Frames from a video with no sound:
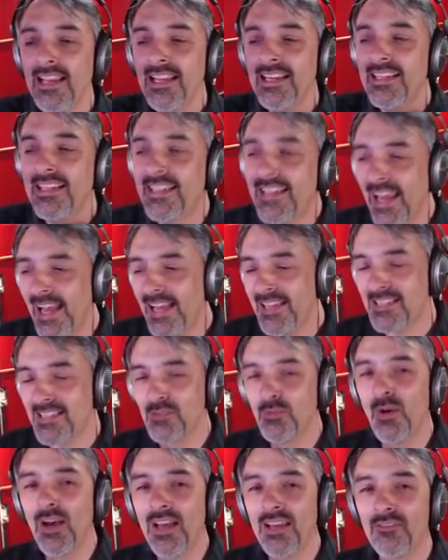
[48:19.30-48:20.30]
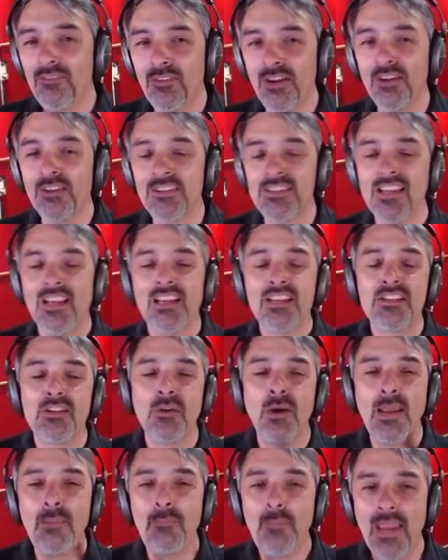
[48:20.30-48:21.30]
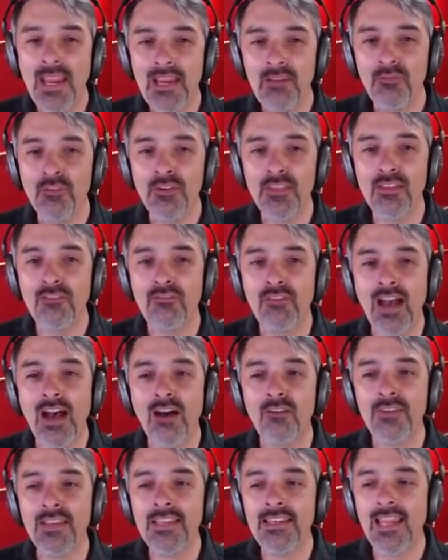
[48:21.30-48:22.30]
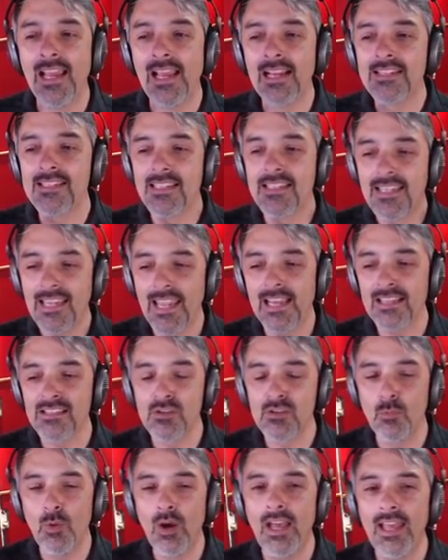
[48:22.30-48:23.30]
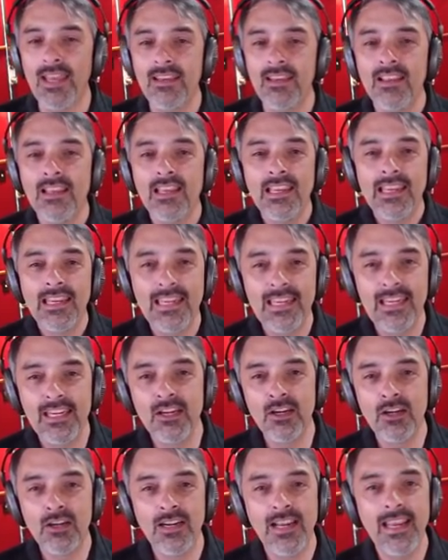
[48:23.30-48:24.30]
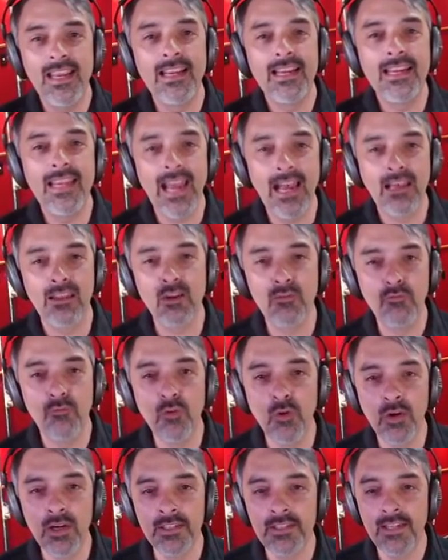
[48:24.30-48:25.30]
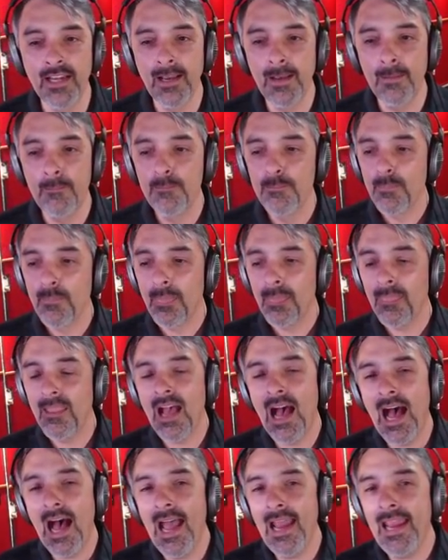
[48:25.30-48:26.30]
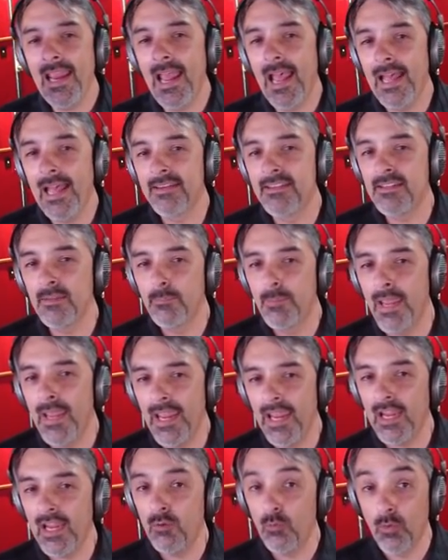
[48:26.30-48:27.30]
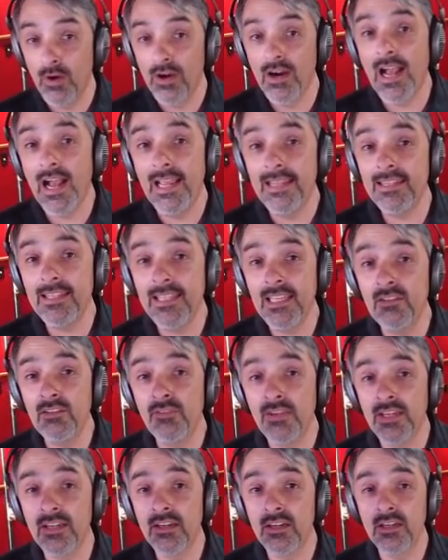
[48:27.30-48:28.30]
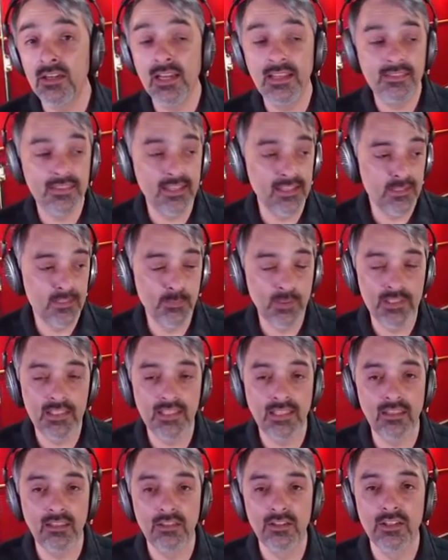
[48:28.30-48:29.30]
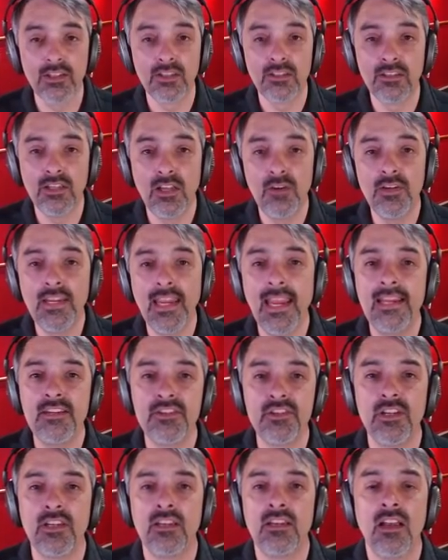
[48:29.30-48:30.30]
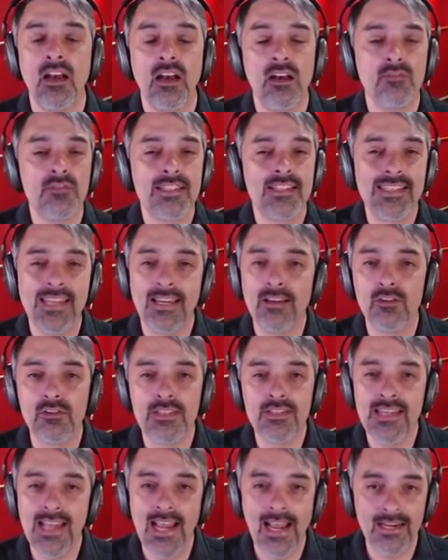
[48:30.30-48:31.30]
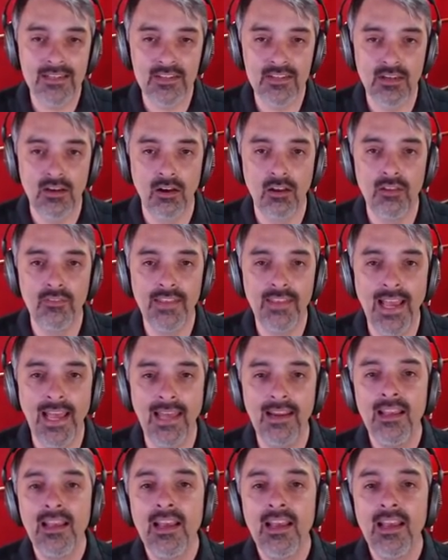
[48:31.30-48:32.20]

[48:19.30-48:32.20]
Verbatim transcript: Guess what, folks? So I paid for the Valve Index. Guess what? Here in California, I had to pay where I live here at this particular location of sales tax and all of that.